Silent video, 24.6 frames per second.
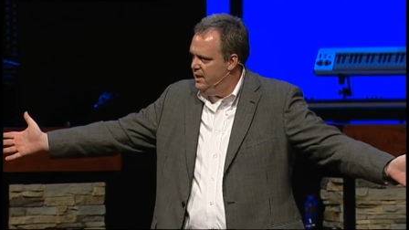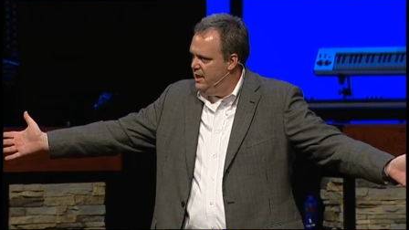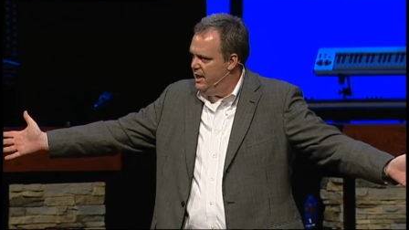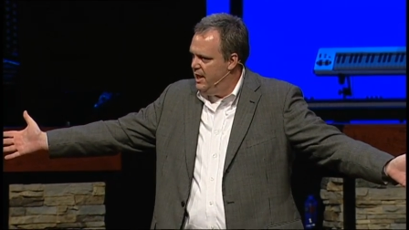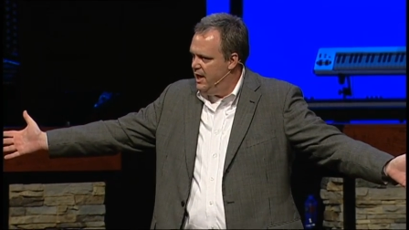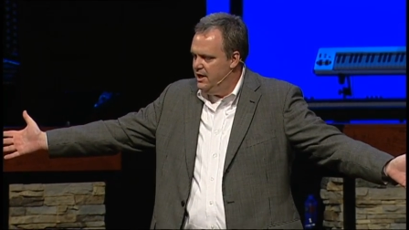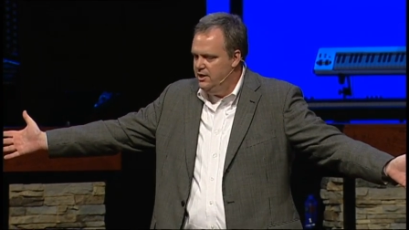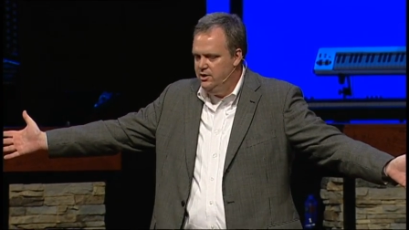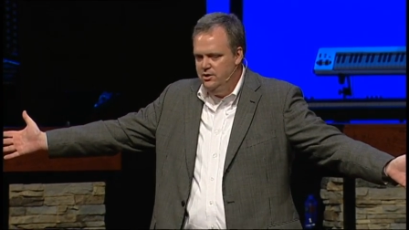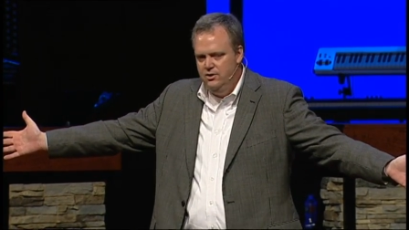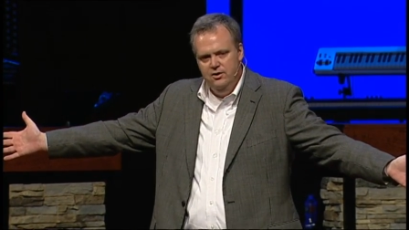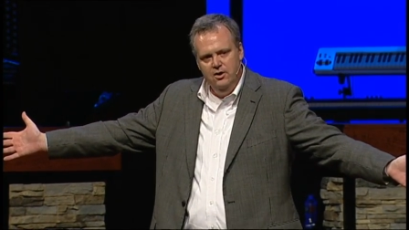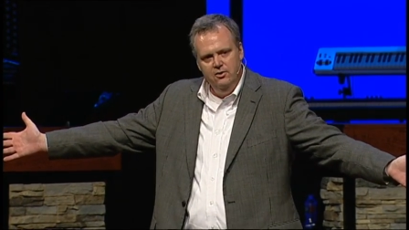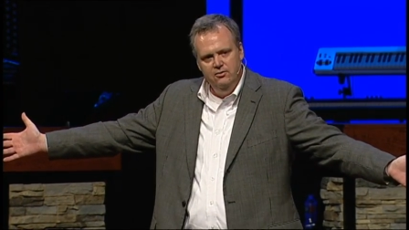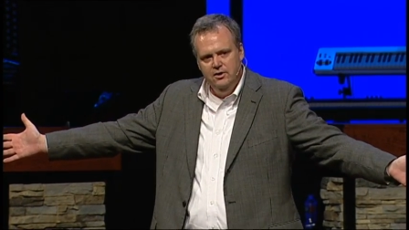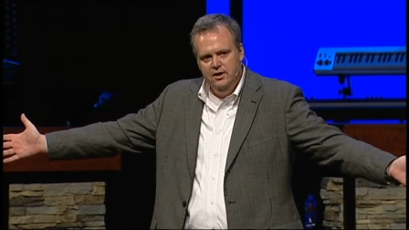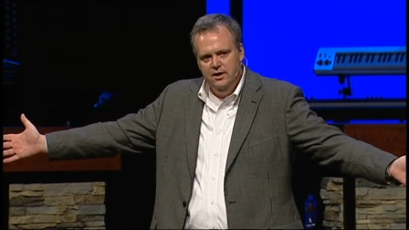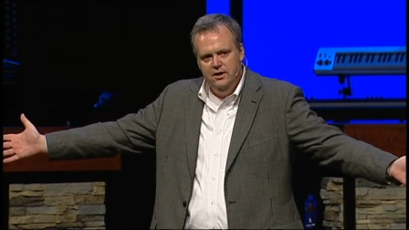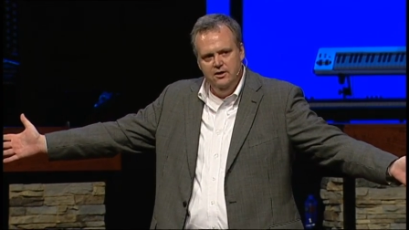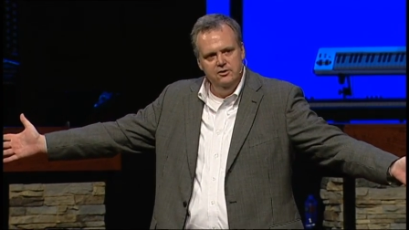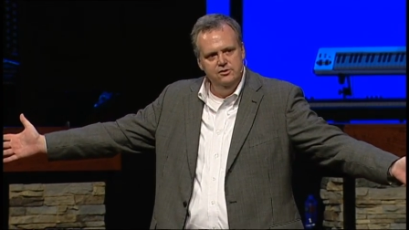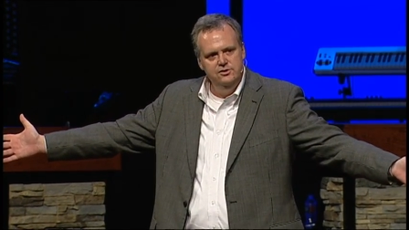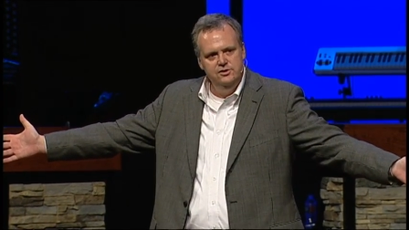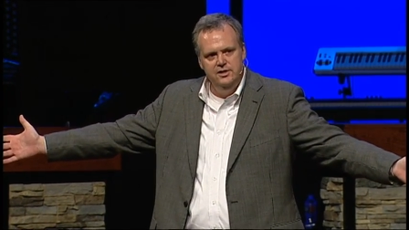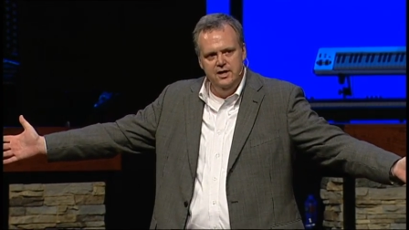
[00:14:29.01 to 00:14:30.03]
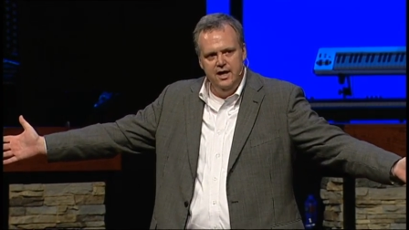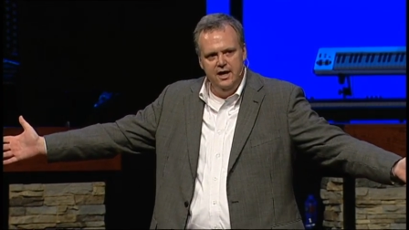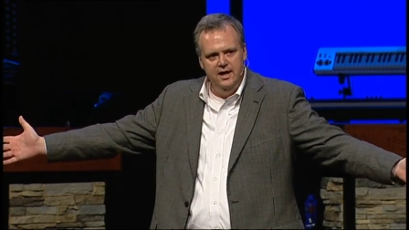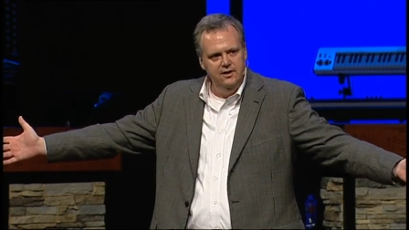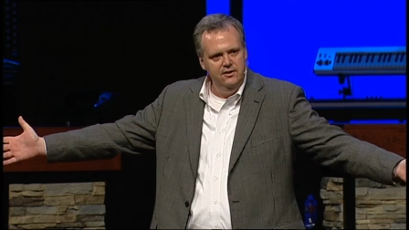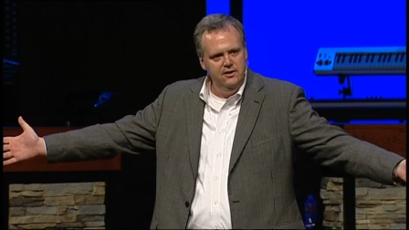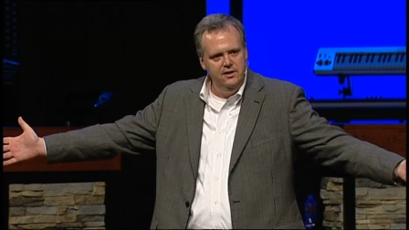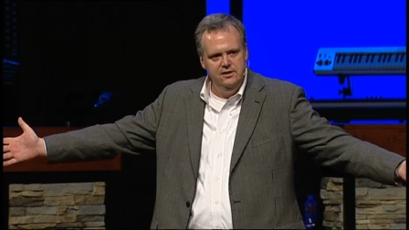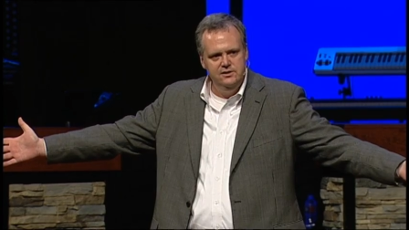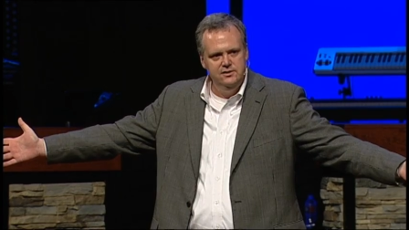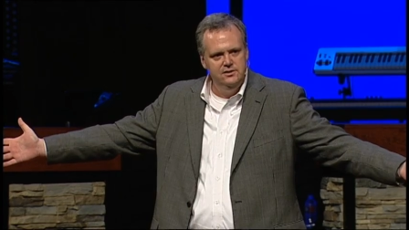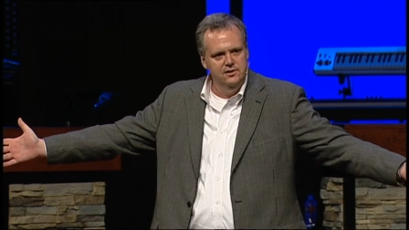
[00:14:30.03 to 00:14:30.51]
and you don't
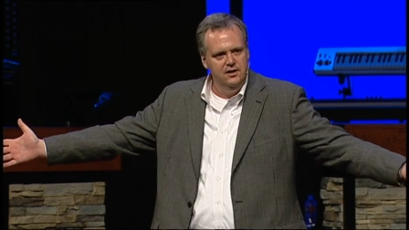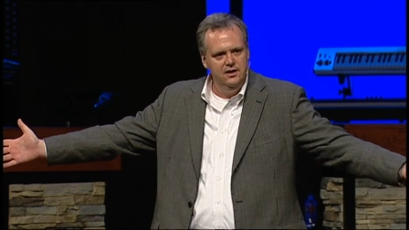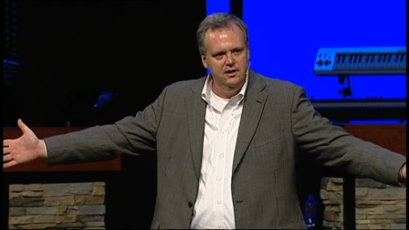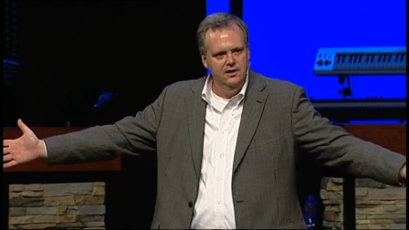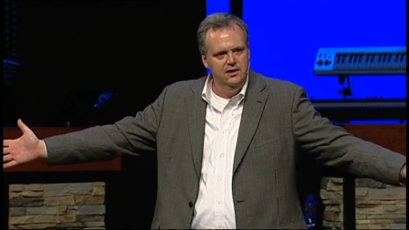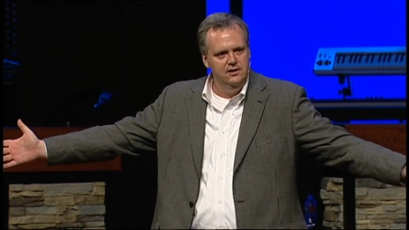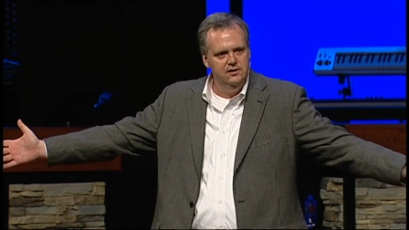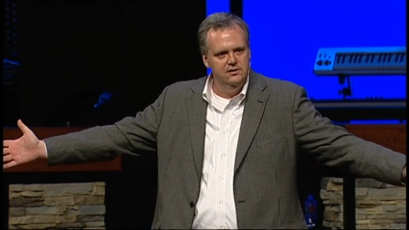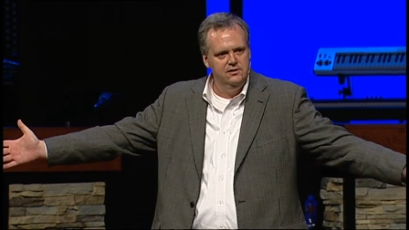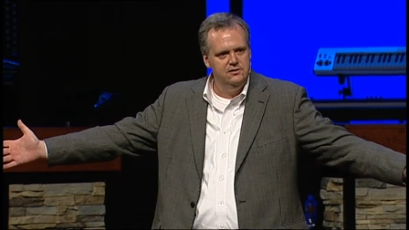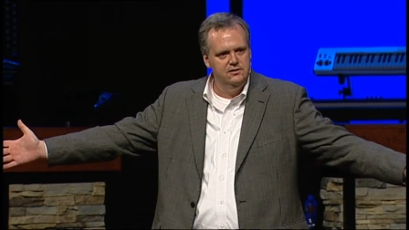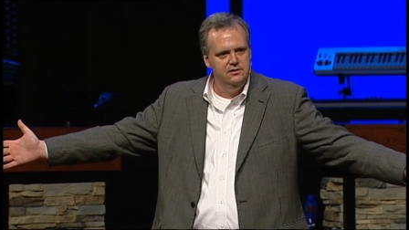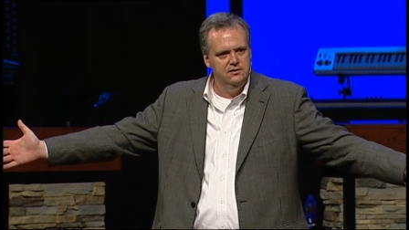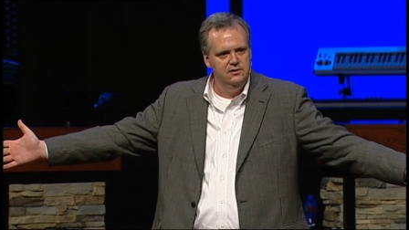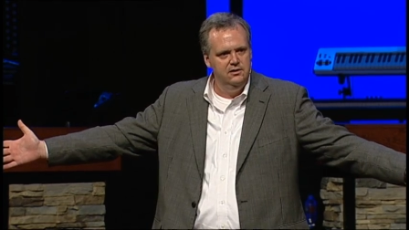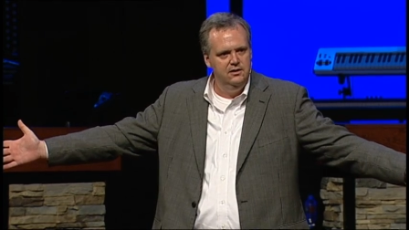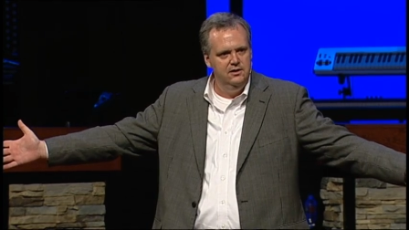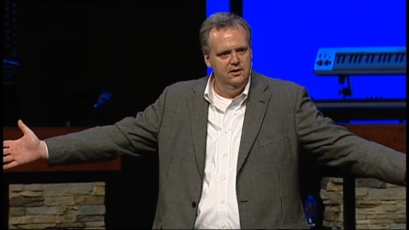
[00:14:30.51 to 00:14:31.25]
understand these things?